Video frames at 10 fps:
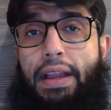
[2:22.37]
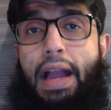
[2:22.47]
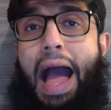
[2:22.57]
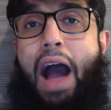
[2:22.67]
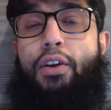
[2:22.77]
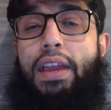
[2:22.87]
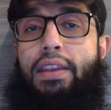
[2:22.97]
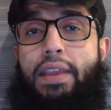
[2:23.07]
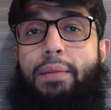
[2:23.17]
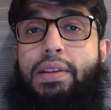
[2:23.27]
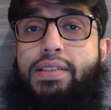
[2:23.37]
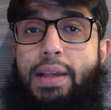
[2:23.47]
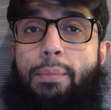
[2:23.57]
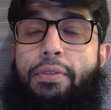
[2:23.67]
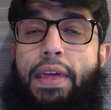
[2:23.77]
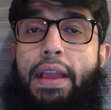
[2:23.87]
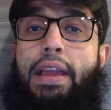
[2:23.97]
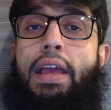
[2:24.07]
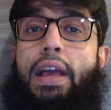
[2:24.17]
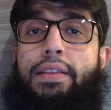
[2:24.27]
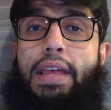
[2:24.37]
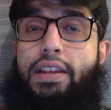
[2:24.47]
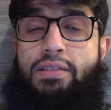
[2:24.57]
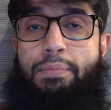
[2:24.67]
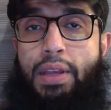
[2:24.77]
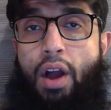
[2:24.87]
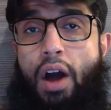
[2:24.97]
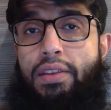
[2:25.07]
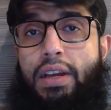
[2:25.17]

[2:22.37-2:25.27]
How can there be something that is beyond